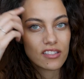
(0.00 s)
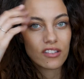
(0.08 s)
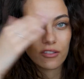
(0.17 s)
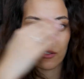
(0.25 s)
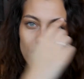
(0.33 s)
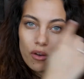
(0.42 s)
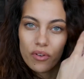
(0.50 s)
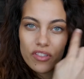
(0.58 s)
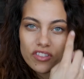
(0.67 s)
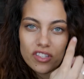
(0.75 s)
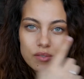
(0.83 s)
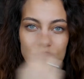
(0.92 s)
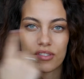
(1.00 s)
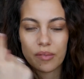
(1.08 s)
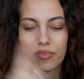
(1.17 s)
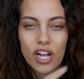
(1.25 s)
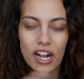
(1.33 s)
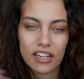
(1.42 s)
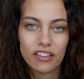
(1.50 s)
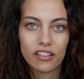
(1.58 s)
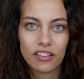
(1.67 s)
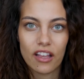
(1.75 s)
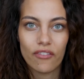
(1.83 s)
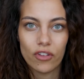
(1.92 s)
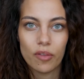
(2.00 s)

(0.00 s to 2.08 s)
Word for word: a little lower than this one. So I'm trying to level